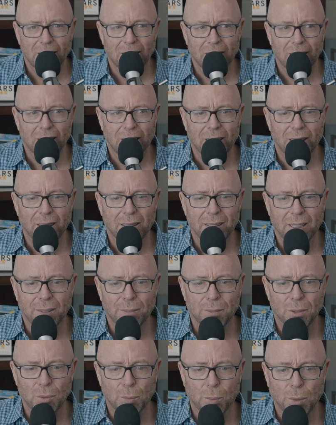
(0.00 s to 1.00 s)
Uh,
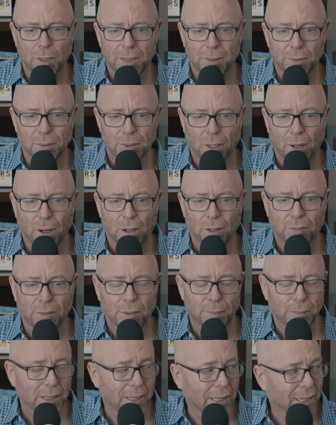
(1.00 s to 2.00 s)
that was one that was hard
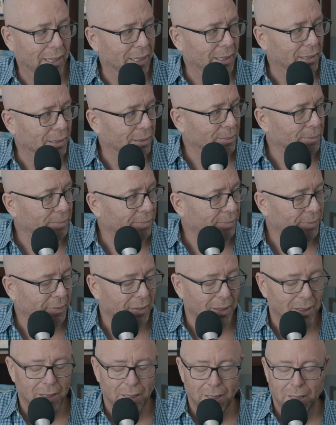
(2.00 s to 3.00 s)
for me to handle. That's
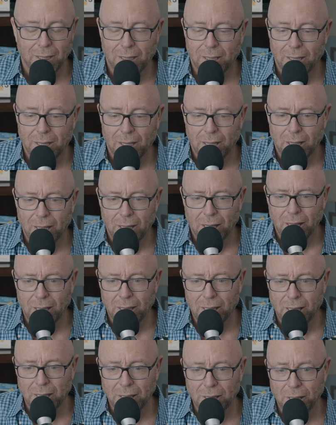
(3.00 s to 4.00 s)
tough, yeah.
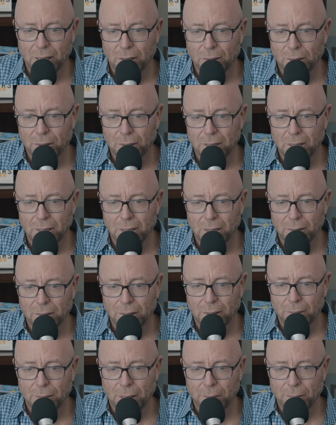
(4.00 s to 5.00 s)
And then, you know,
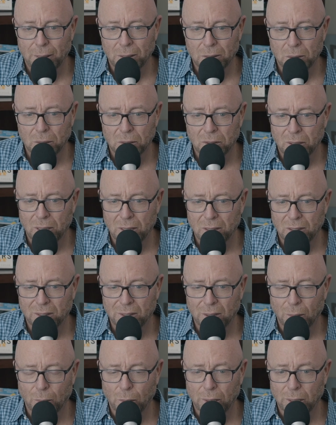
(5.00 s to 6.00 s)
uh, my mentor said,
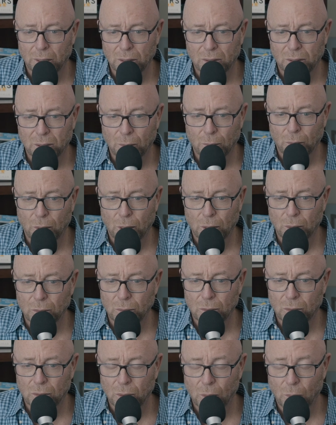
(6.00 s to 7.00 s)
some will, some
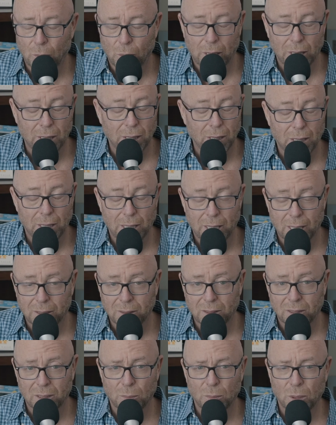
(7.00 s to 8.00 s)
won't. So what?
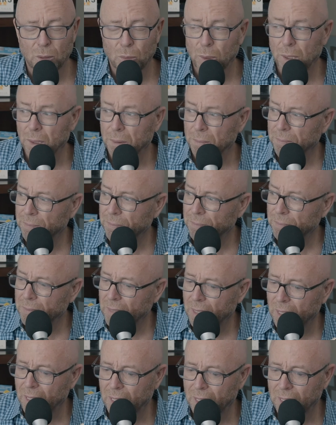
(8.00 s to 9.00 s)
Next, someone will.
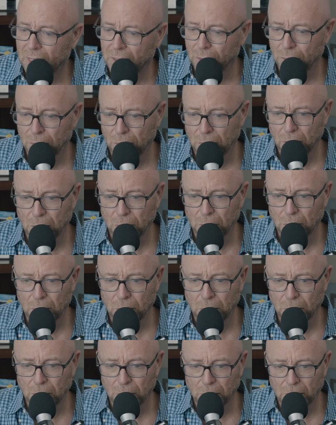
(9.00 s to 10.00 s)
And you, you,
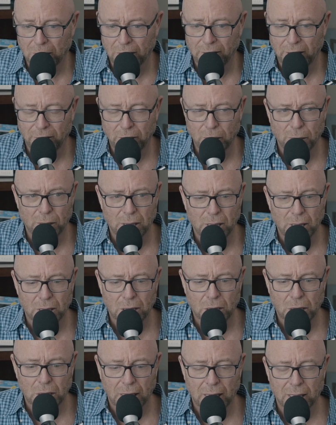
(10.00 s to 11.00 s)
you give everyone a
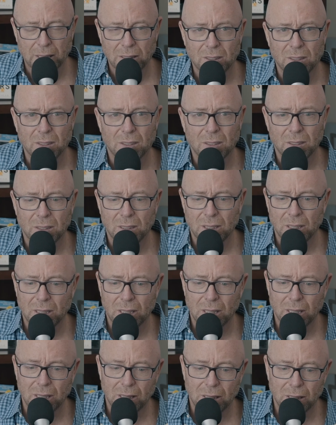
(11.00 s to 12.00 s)
chance
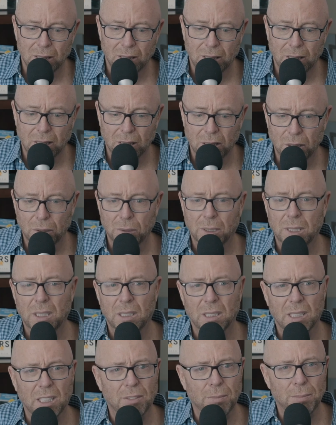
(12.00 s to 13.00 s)
to do it.
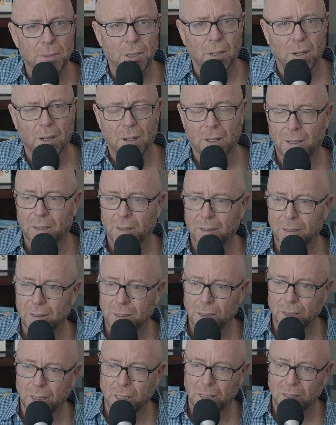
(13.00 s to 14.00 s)
You give them your heart.
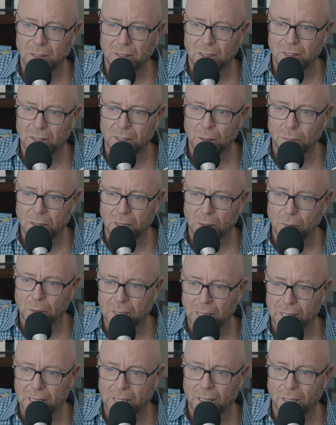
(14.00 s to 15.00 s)
You get systems in where
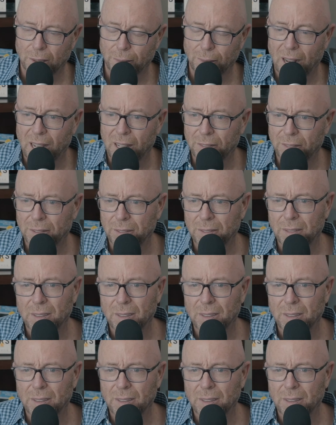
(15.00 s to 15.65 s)
they can thrive.